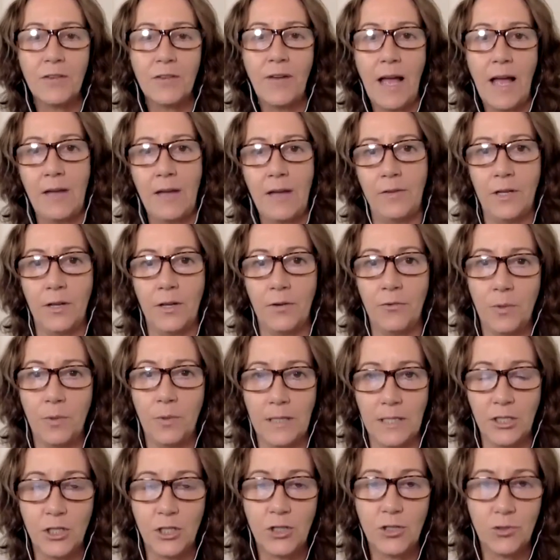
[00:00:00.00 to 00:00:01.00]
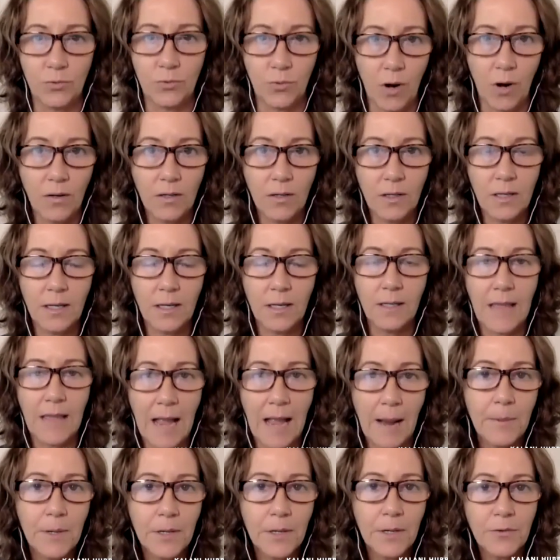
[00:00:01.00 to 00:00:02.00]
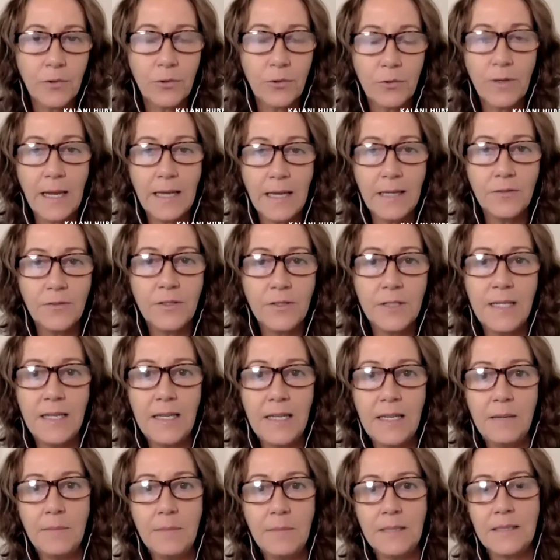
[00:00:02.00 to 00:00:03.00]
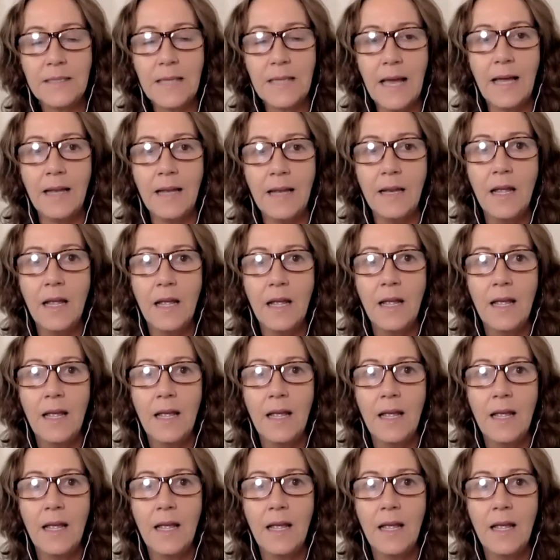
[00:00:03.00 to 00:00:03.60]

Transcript: of having a really strong collaborative creative team is that